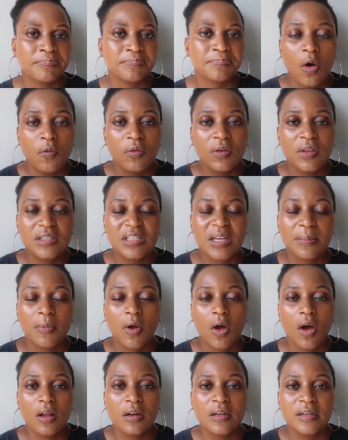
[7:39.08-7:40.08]
over the summer
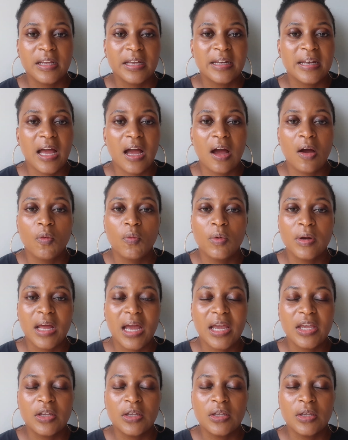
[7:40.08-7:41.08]
holiday now, when
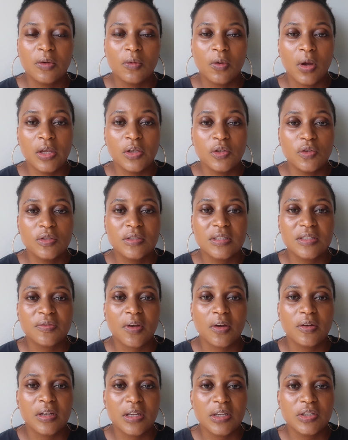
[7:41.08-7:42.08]
I use this
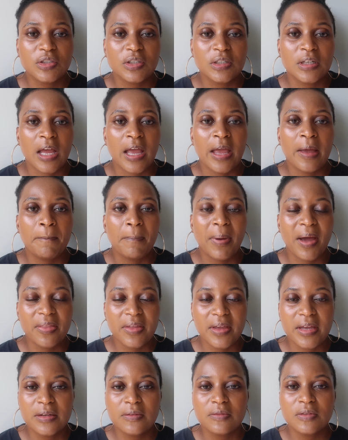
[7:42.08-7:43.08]
foundation, by
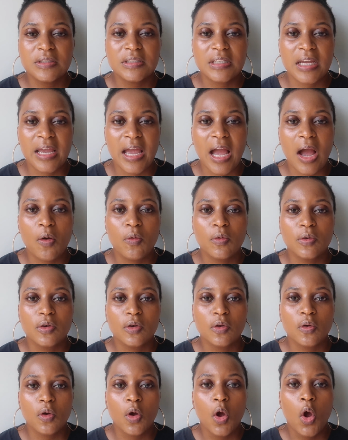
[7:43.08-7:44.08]
the end of the day I would
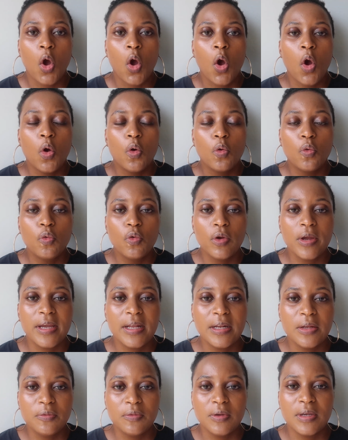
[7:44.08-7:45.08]
look
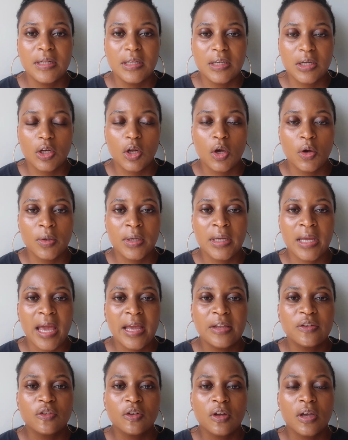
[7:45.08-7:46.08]
really glowy.
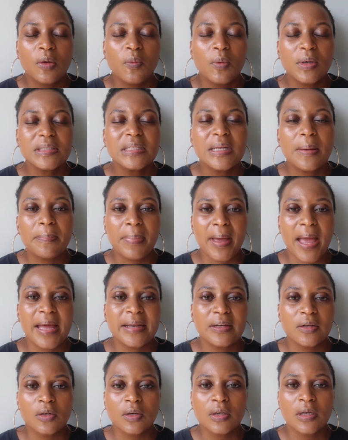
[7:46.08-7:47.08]
And you know, it wasn't a
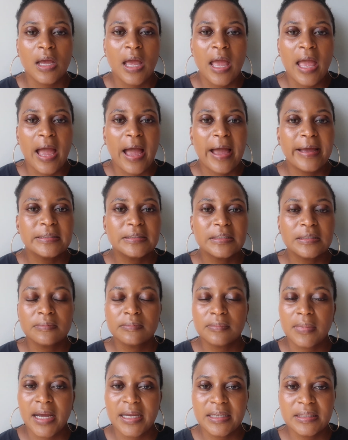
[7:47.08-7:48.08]
bad look. I
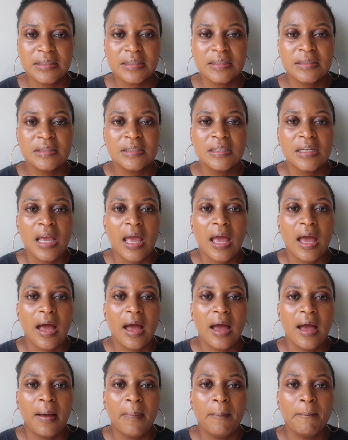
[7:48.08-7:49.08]
didn't mind it,
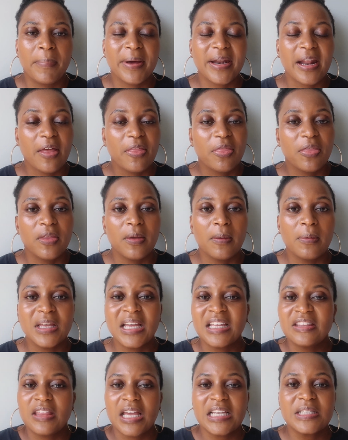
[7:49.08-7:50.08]
but
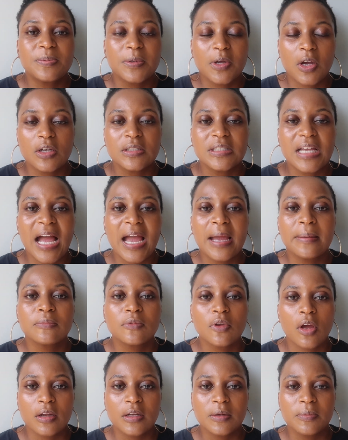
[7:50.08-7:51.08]
that's because I
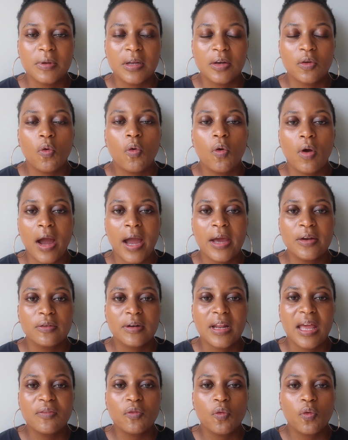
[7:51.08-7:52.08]

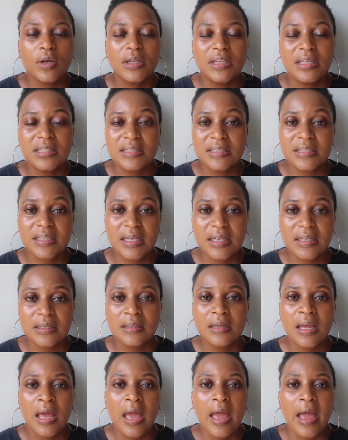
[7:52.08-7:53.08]
don't have oily
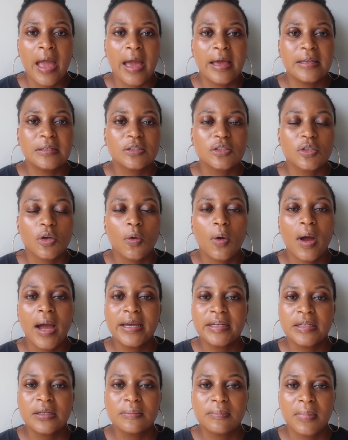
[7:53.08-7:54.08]
skin, and so
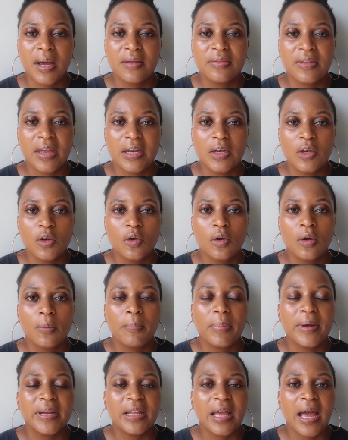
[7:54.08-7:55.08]
I didn't mind that look.
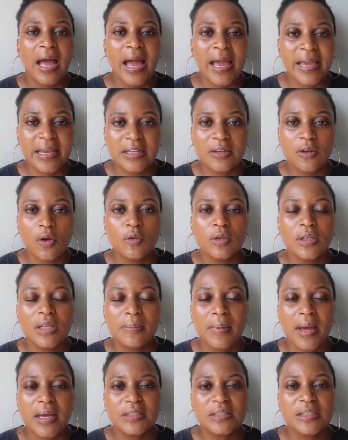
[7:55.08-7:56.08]
But I can only
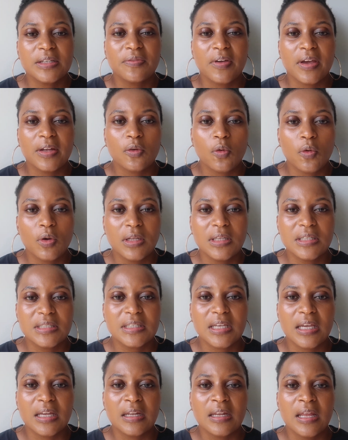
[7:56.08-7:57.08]
imagine if I had oily
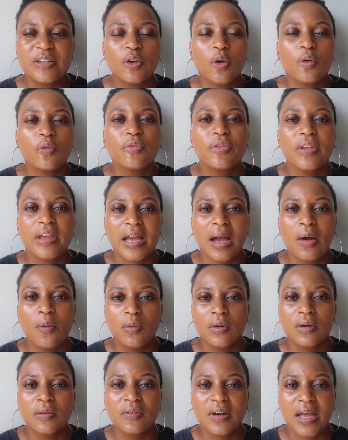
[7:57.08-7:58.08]
skin, I don't think I
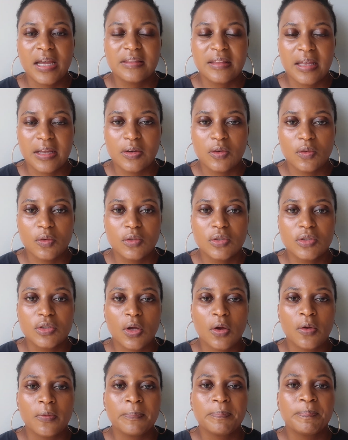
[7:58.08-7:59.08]
would have liked that look.
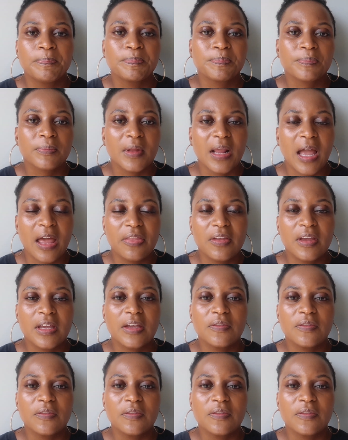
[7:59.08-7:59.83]
So I think